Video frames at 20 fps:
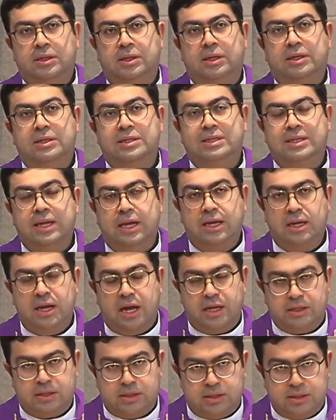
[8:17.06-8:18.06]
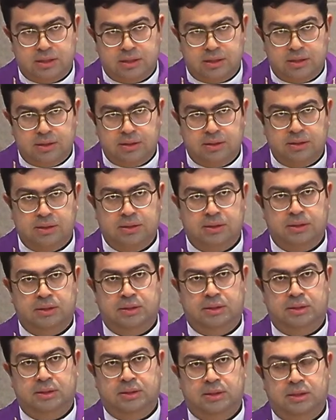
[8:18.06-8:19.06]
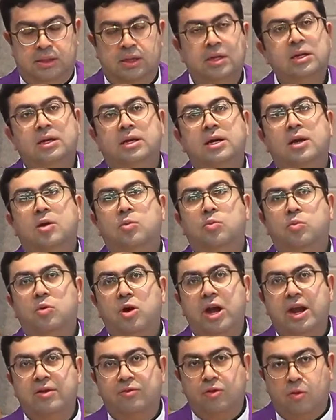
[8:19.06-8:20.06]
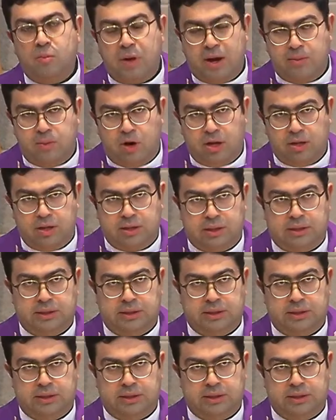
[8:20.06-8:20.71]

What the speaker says: Say yes. Pray for my brother.